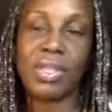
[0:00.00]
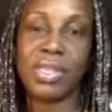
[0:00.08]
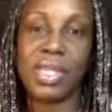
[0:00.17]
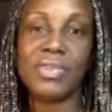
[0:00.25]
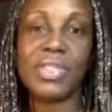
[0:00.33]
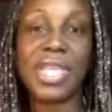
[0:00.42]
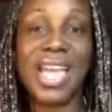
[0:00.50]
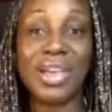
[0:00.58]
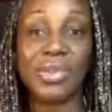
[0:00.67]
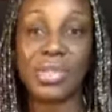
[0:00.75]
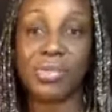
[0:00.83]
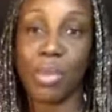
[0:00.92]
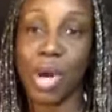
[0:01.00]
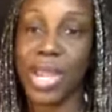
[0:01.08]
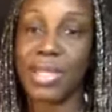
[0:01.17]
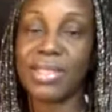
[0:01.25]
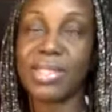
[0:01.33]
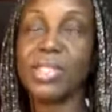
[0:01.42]
ourselves the house of
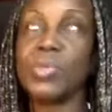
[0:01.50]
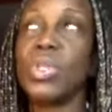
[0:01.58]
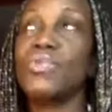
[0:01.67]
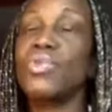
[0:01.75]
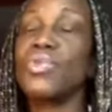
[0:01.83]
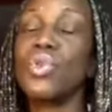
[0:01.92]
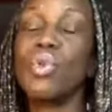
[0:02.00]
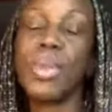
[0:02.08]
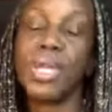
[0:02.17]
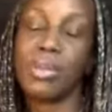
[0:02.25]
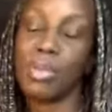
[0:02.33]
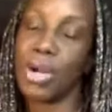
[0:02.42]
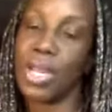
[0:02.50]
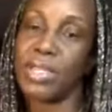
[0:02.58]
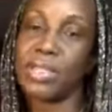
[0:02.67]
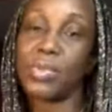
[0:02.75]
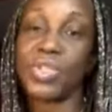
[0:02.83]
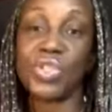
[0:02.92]
brands because we have so many
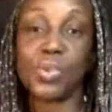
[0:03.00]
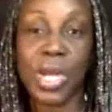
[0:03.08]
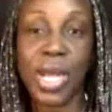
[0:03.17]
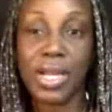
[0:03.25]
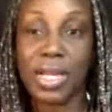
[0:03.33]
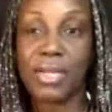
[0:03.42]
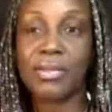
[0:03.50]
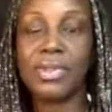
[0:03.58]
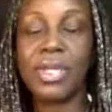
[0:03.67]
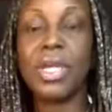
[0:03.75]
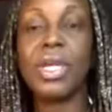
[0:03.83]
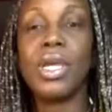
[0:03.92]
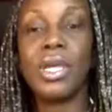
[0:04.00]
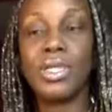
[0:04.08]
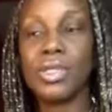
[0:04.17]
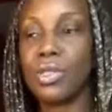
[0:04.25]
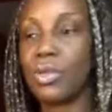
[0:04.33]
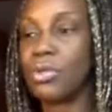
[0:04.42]
brands, which is what I love.
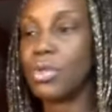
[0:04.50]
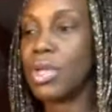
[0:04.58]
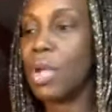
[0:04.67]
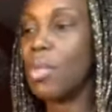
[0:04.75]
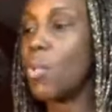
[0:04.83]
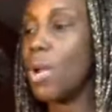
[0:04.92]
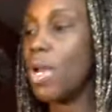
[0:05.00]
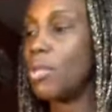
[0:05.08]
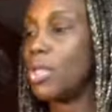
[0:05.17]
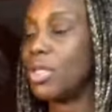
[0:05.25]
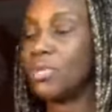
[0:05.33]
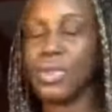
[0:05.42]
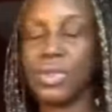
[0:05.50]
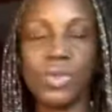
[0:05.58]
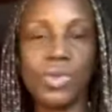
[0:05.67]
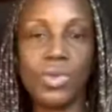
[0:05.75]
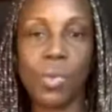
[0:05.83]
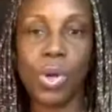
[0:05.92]
So, number one, I'm looking for
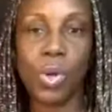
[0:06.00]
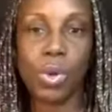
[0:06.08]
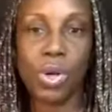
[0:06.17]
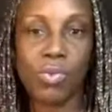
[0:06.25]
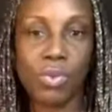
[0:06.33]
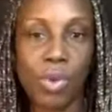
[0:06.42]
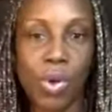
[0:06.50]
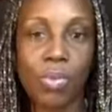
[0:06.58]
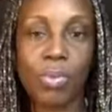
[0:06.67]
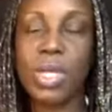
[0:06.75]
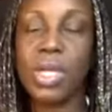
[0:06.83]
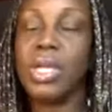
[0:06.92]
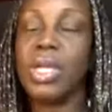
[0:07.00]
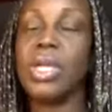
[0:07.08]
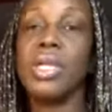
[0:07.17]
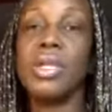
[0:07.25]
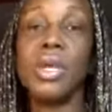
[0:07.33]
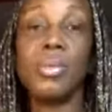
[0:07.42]
those who want to work from home.
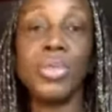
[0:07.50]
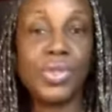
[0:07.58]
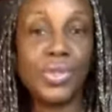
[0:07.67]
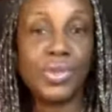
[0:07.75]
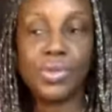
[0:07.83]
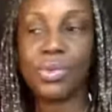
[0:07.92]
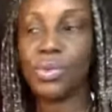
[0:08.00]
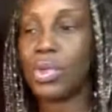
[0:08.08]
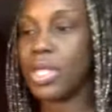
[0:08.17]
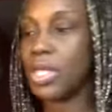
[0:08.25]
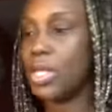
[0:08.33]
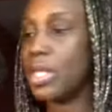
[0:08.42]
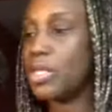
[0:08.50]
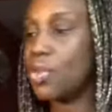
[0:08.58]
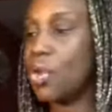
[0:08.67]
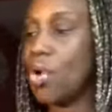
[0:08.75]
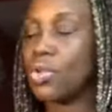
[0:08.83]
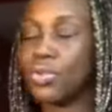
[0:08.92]
Number two, it's
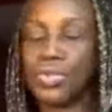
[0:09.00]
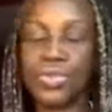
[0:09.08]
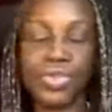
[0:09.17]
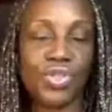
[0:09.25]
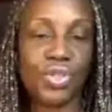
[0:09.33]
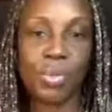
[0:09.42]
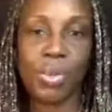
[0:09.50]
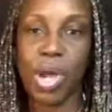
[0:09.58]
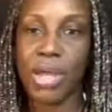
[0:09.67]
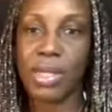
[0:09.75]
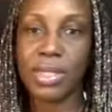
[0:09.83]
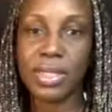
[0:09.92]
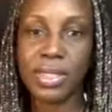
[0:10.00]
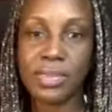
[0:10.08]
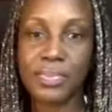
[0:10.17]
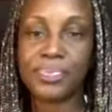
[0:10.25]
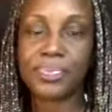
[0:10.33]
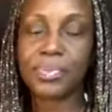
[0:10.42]
all nutritional products.